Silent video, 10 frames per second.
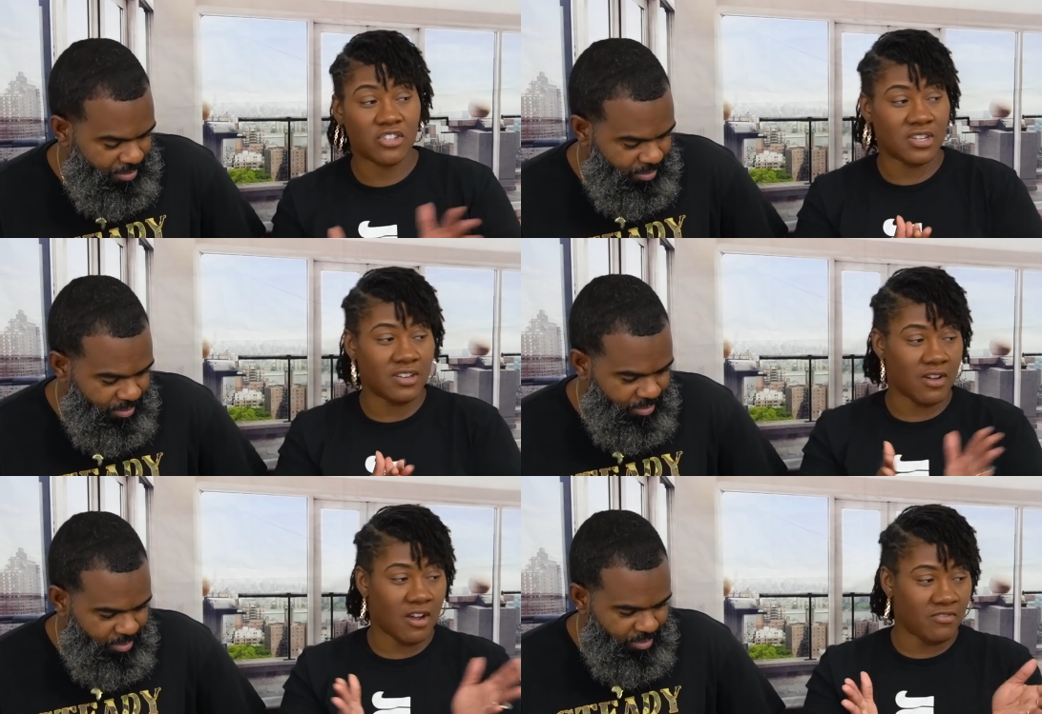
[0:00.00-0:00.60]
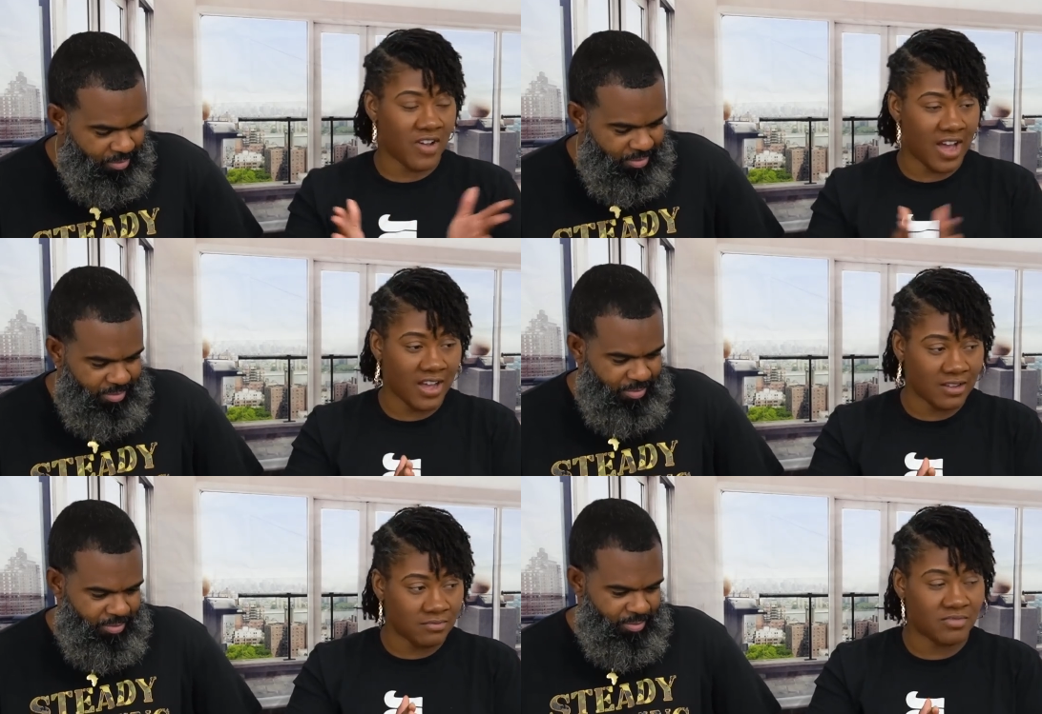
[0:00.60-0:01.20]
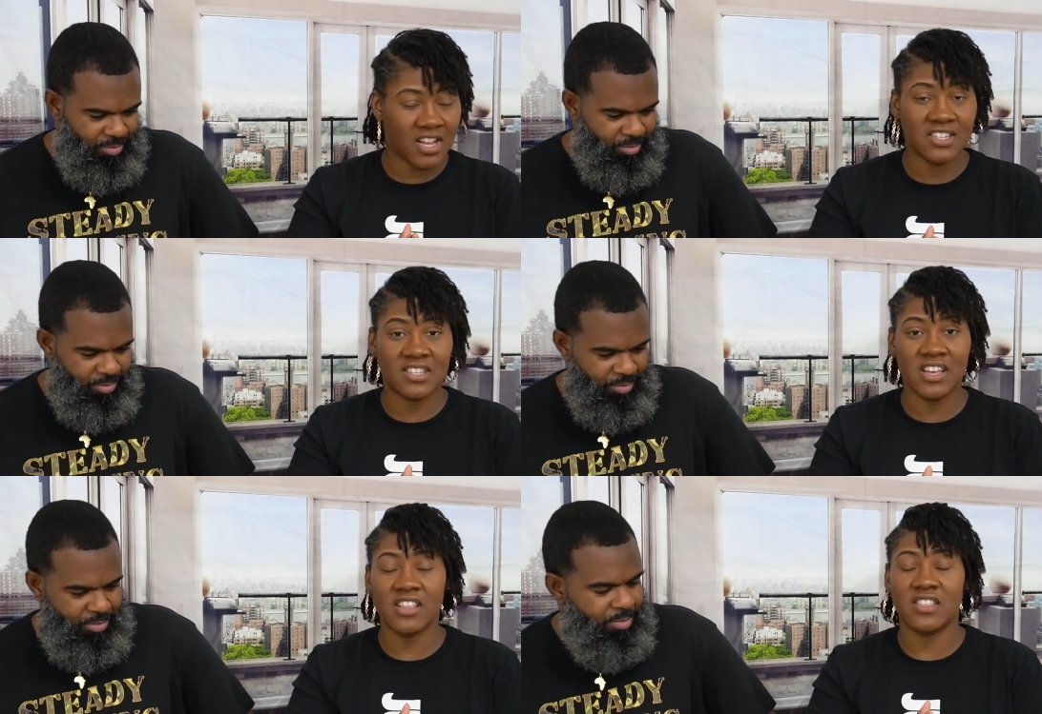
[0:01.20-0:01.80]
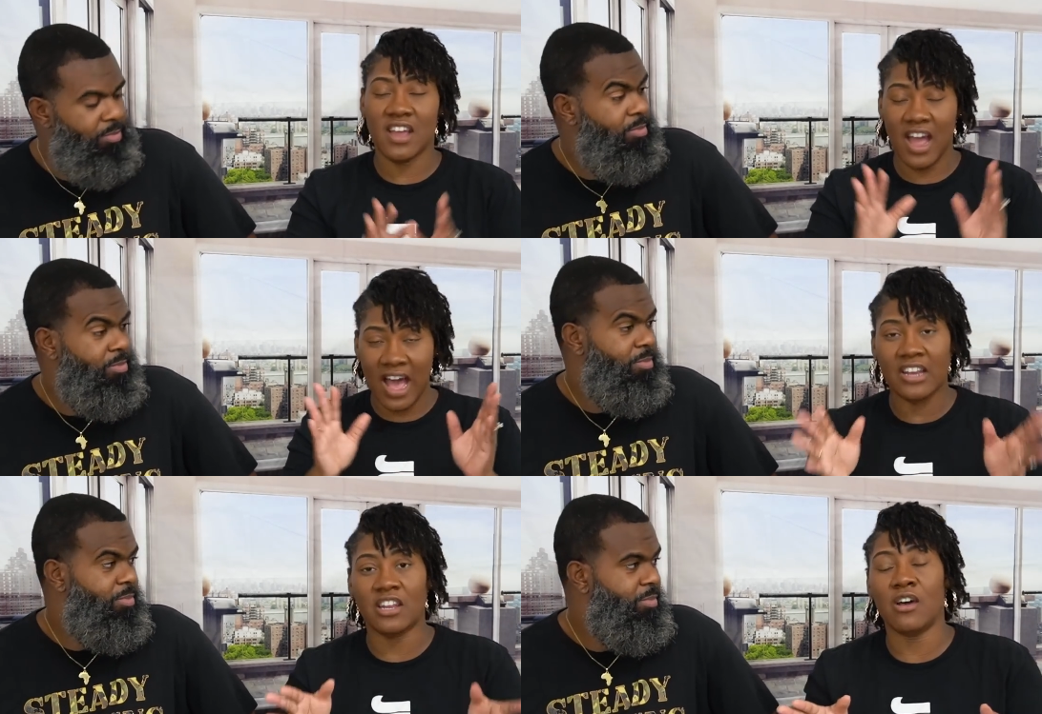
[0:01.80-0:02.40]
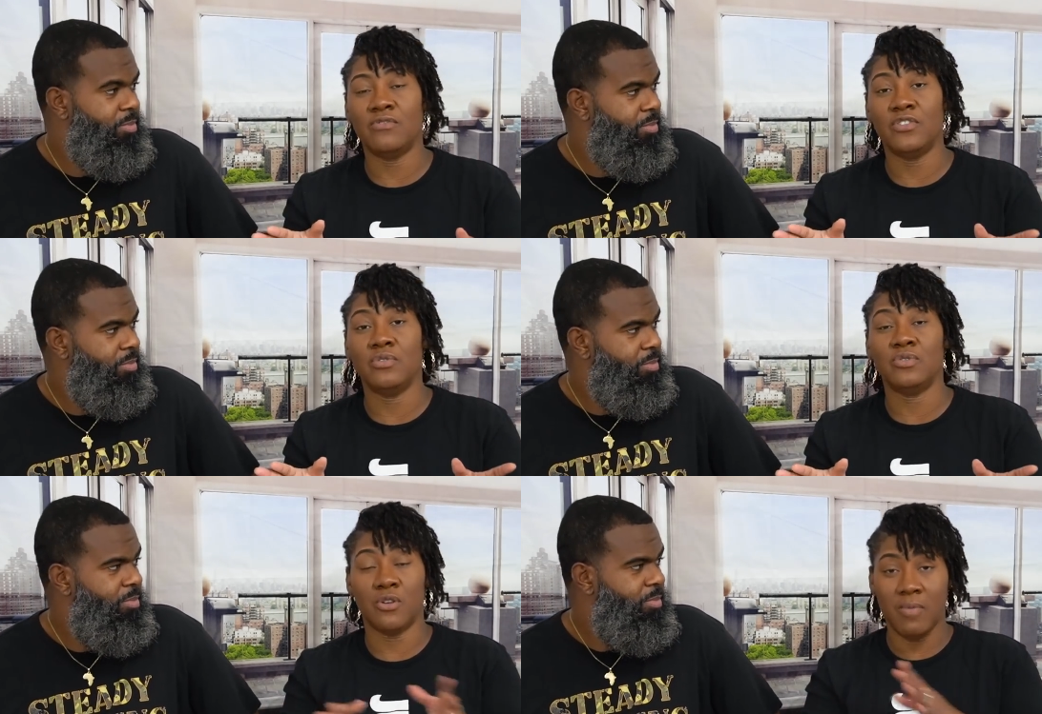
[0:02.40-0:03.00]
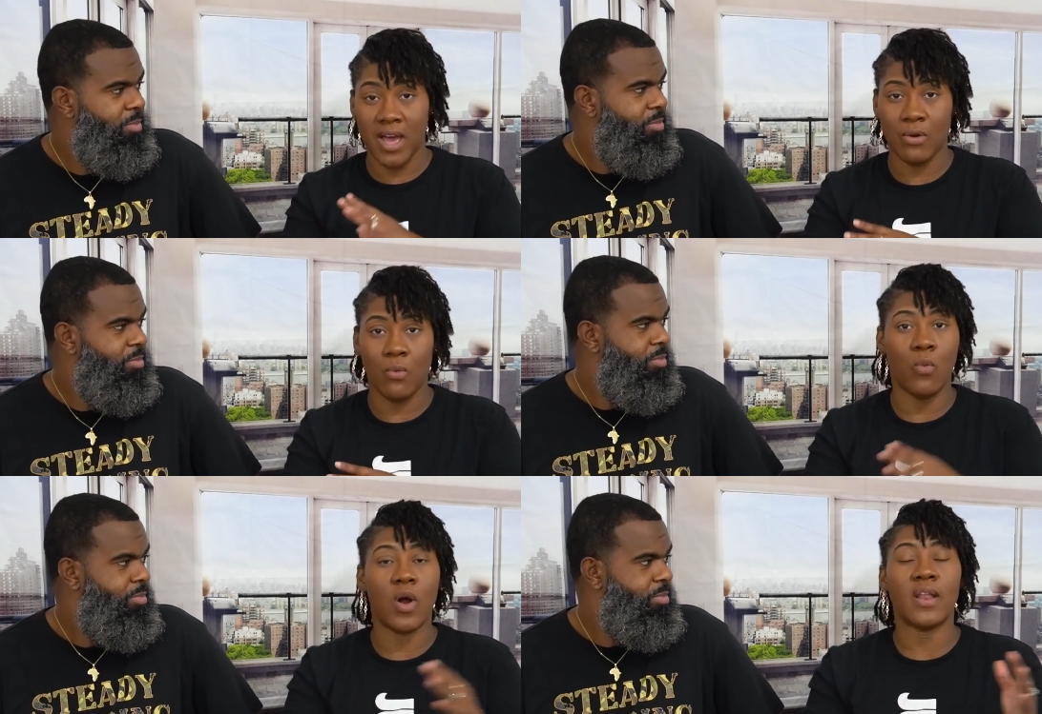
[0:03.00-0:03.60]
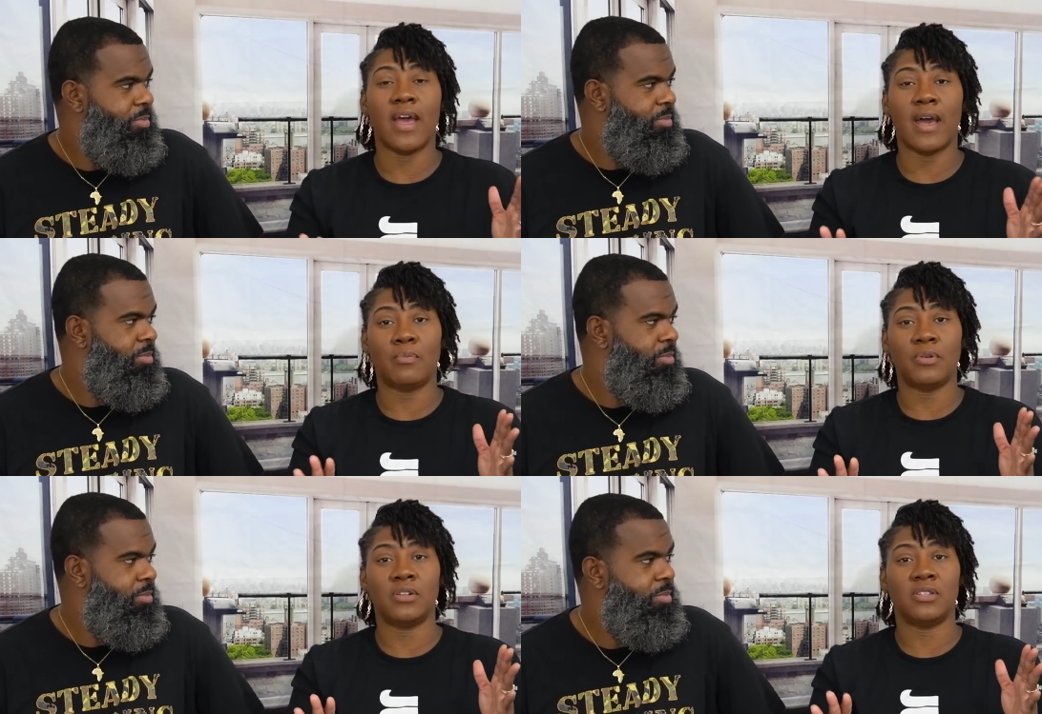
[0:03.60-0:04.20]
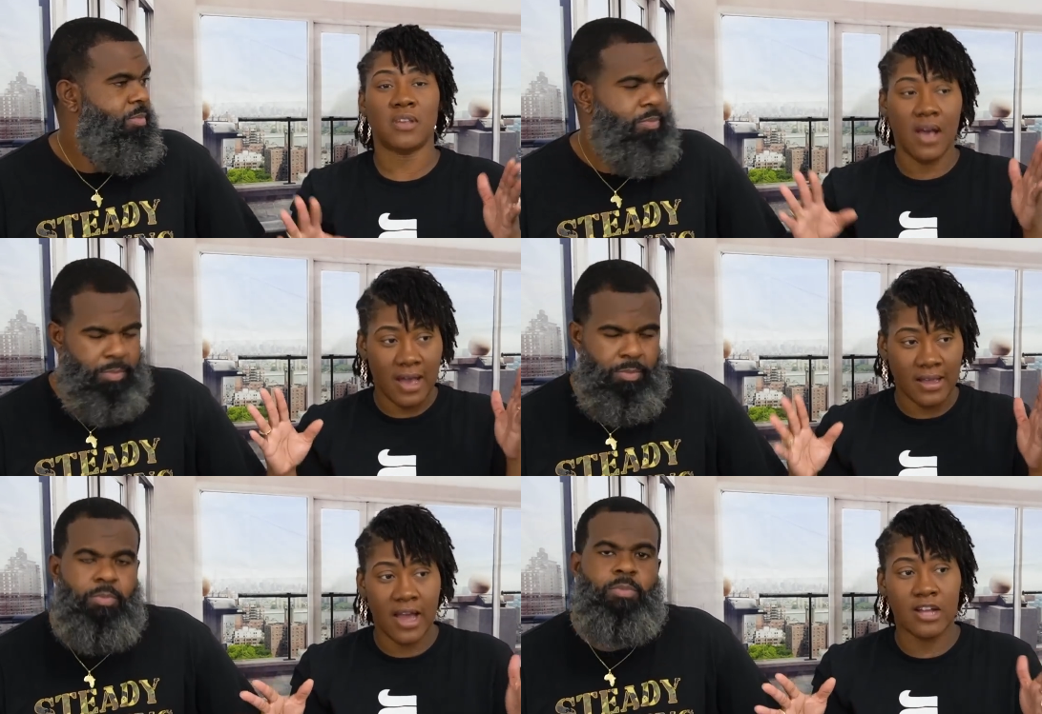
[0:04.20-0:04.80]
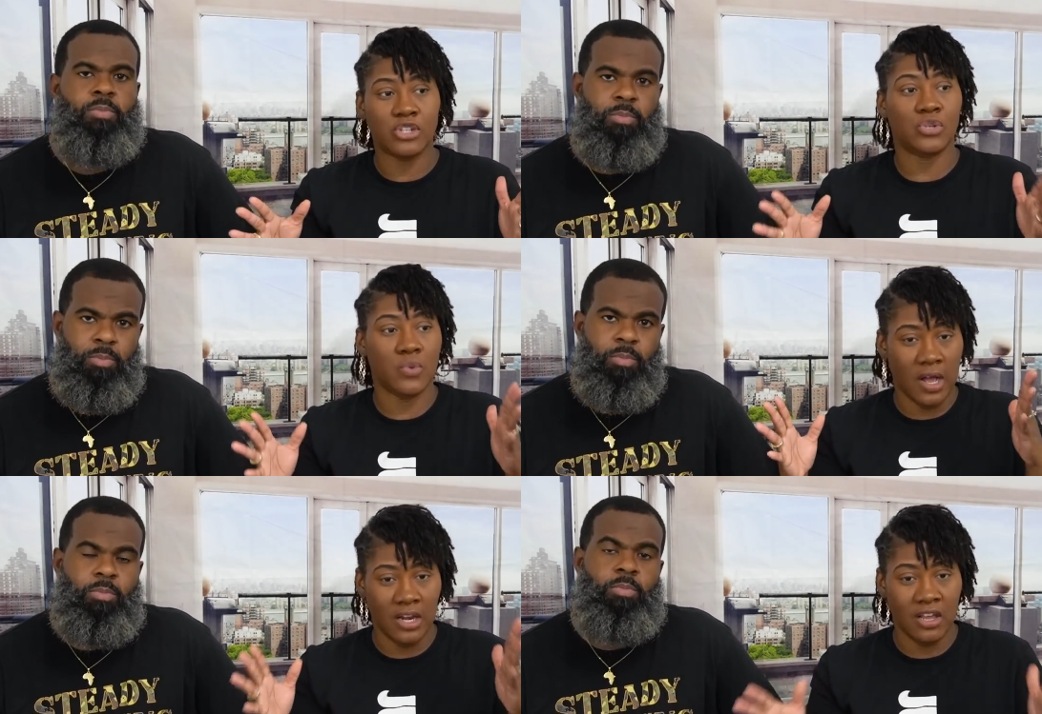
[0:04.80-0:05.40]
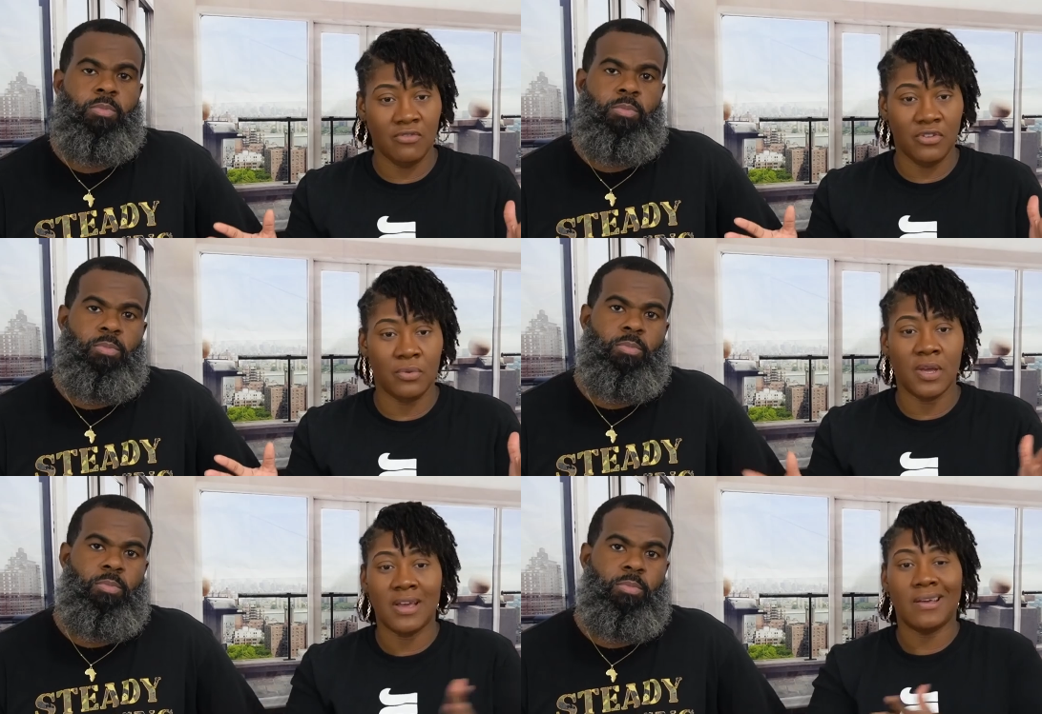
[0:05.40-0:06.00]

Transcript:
Speaker 1: Jordan on Unbind, they said there, I love yous. No matter what happens, I got you. I love you.